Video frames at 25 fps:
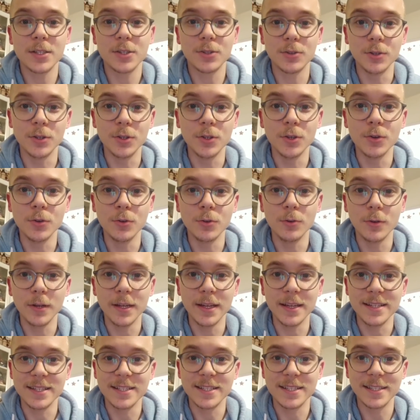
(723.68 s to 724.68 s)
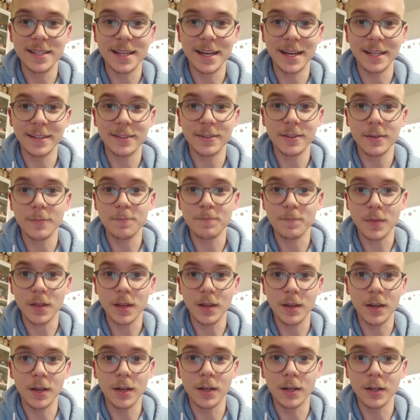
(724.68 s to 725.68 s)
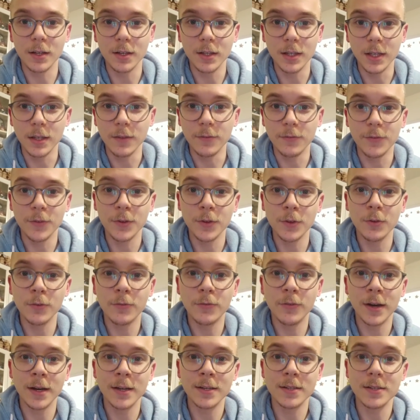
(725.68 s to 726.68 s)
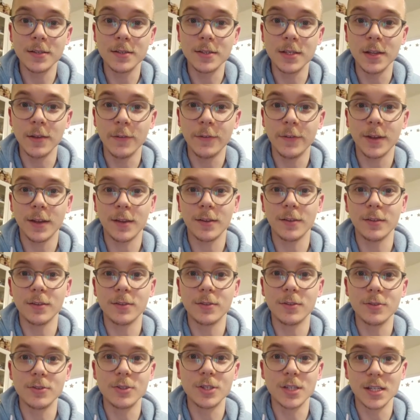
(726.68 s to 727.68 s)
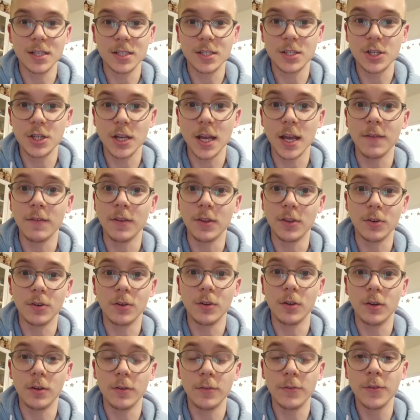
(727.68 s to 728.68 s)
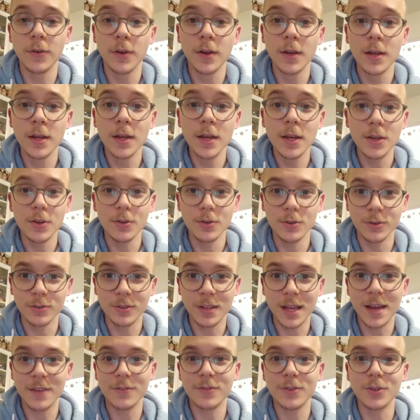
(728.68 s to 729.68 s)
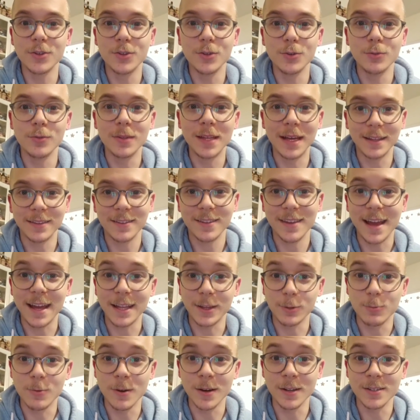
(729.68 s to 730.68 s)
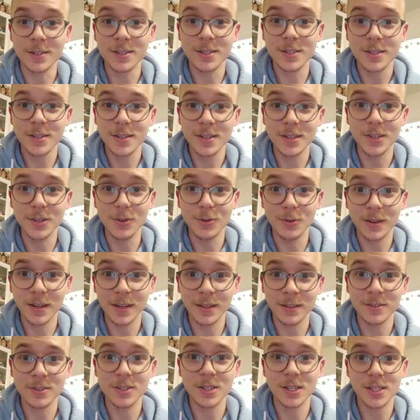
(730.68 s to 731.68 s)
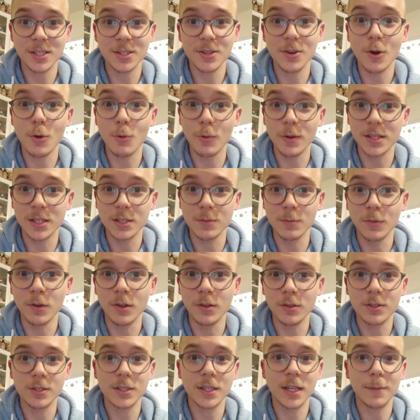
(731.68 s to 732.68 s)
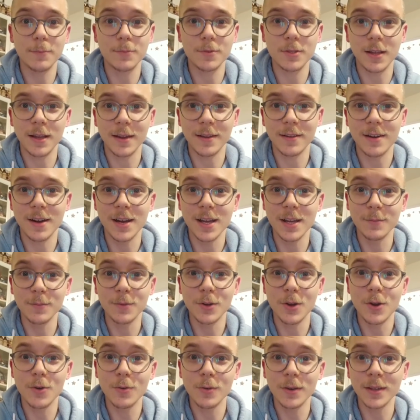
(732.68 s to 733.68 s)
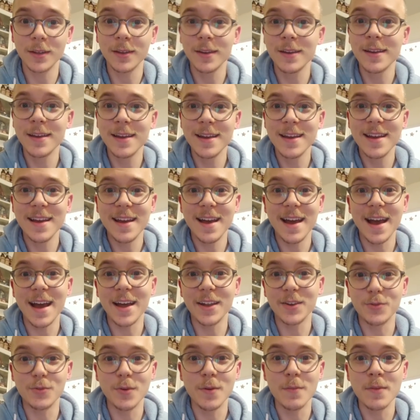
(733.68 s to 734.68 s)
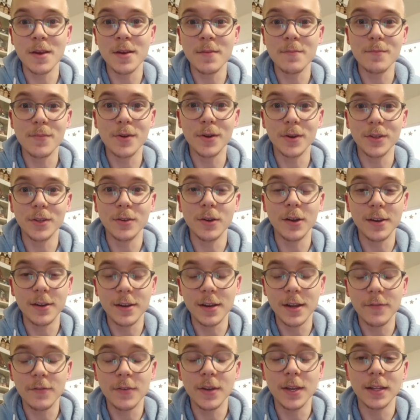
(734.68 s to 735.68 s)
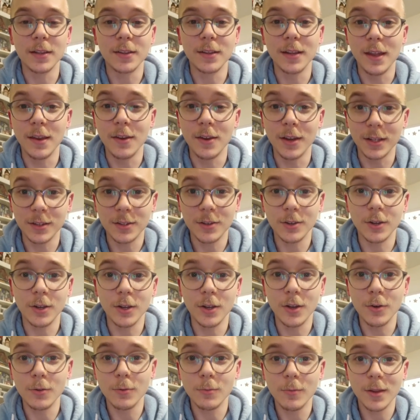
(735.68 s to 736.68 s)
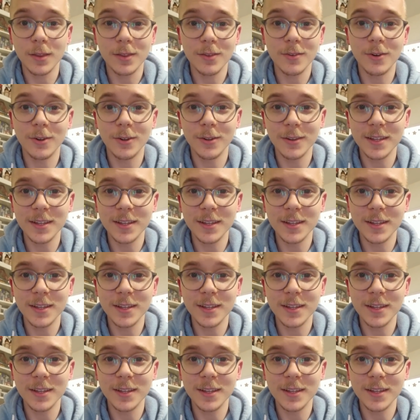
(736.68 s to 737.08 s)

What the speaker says: to you is that if you find it difficult to just shave it all off, you don't have to do that at once. You can just go with small steps like I am going. And remember, you are definitely not alone with all